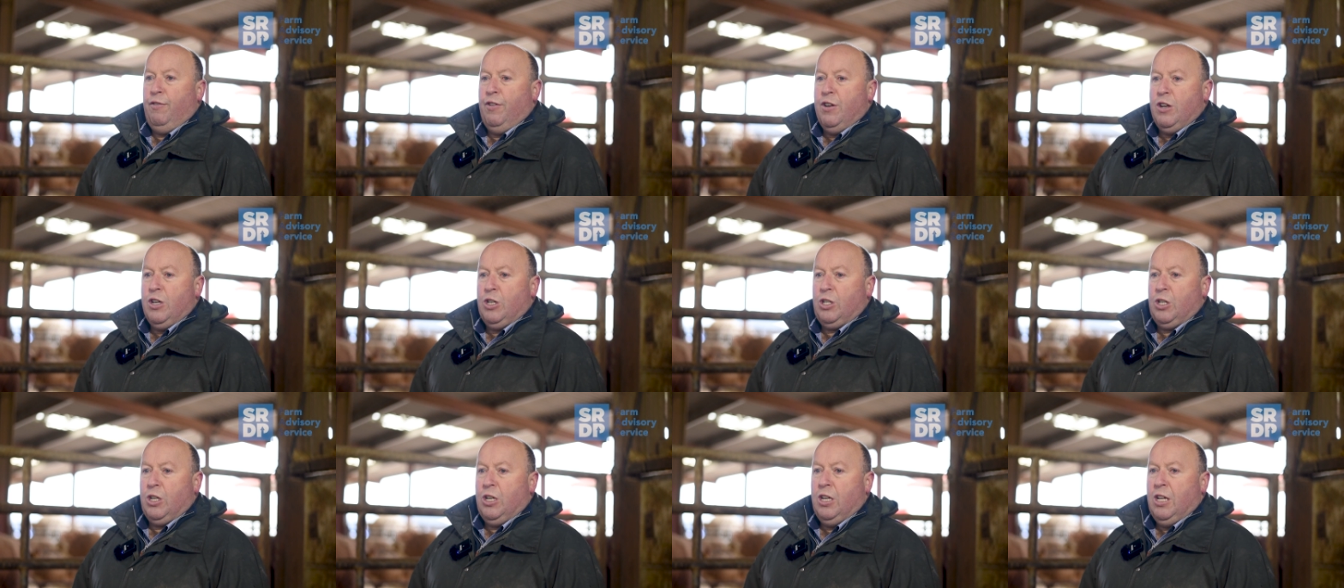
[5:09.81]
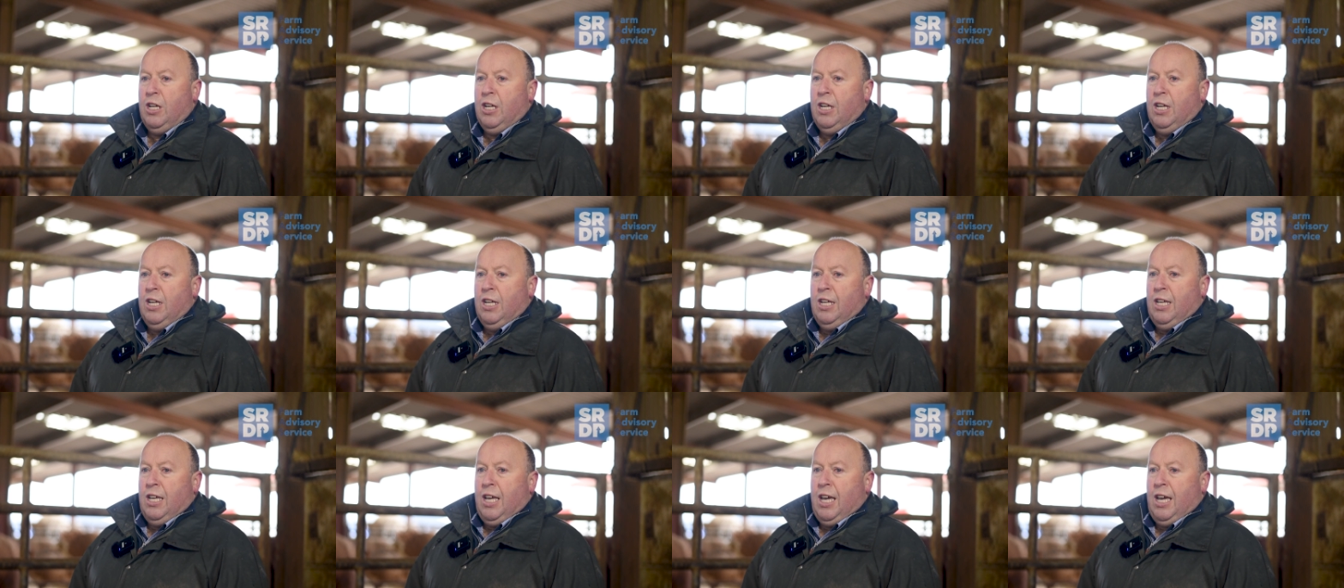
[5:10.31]
finishing.
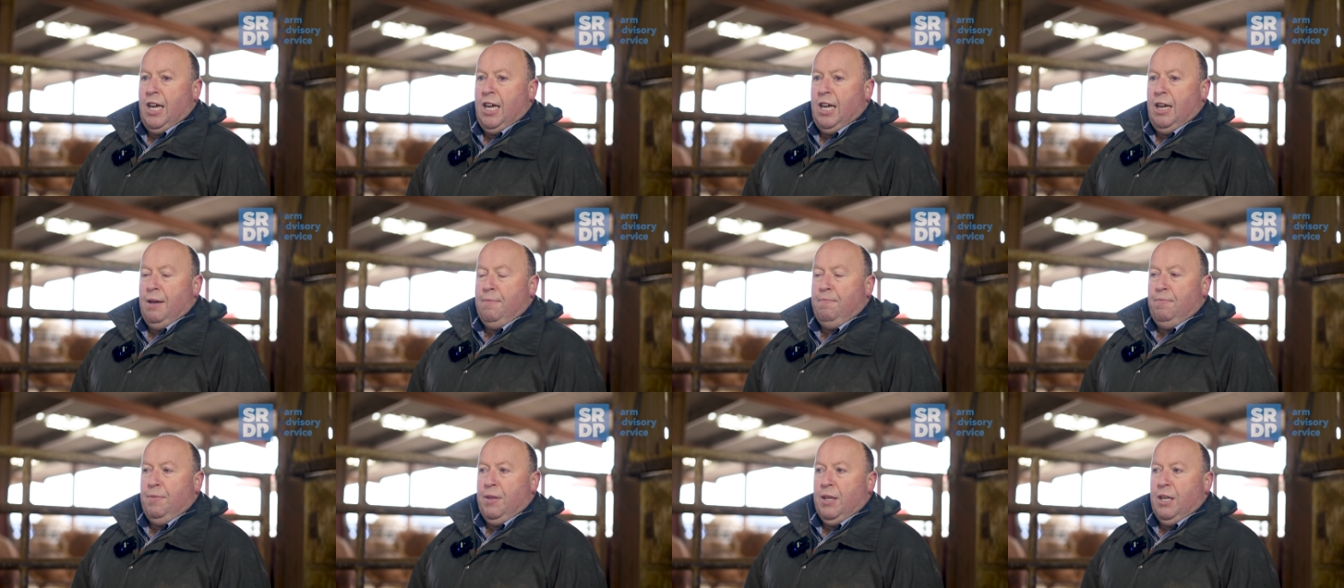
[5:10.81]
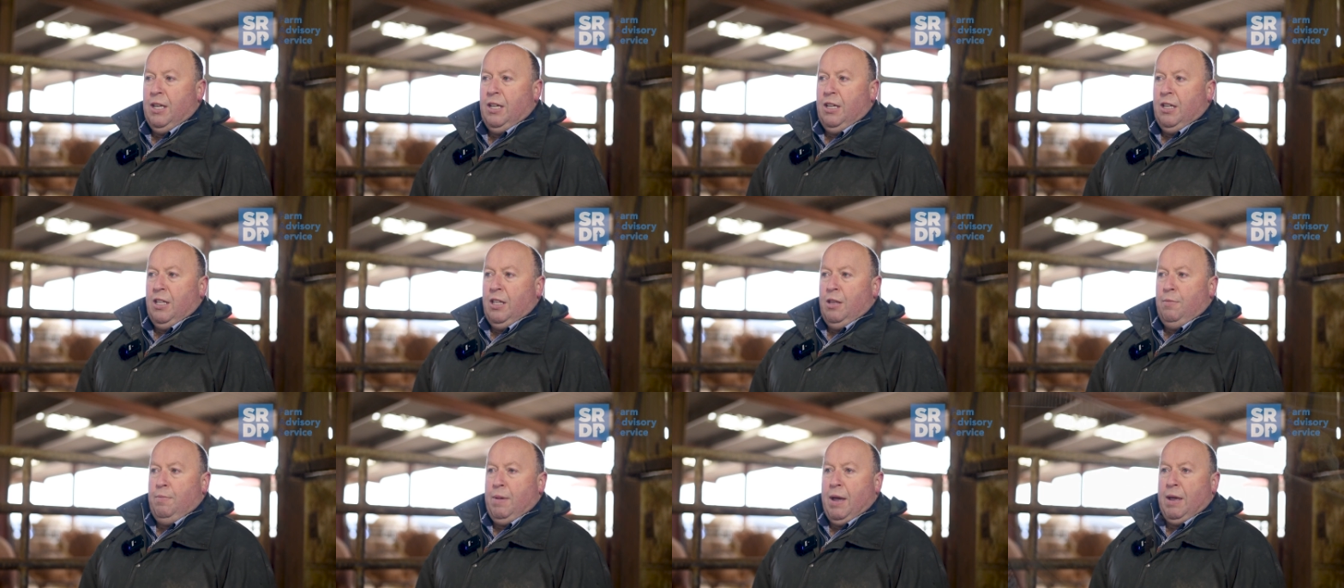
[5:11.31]

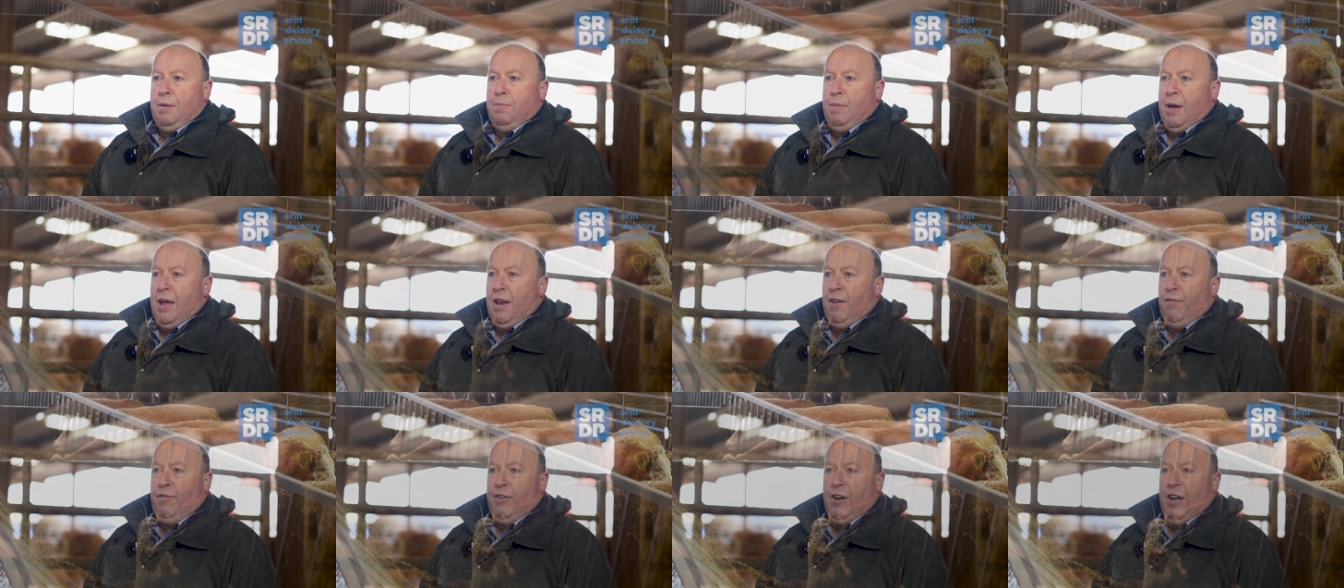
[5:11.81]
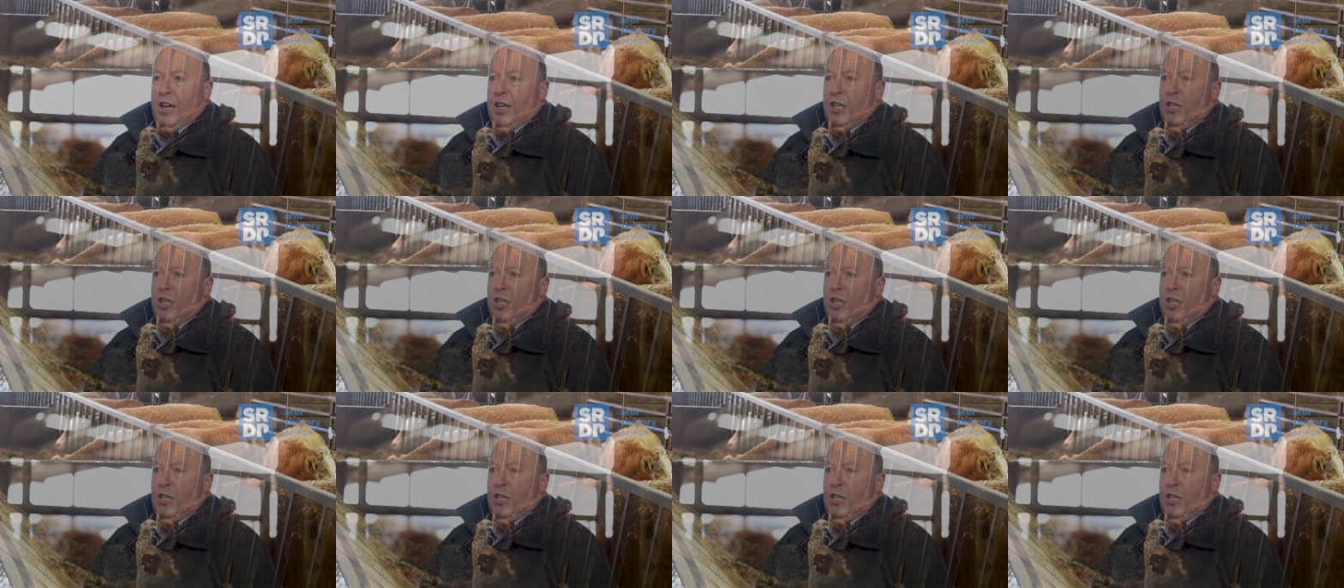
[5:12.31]
The big benefit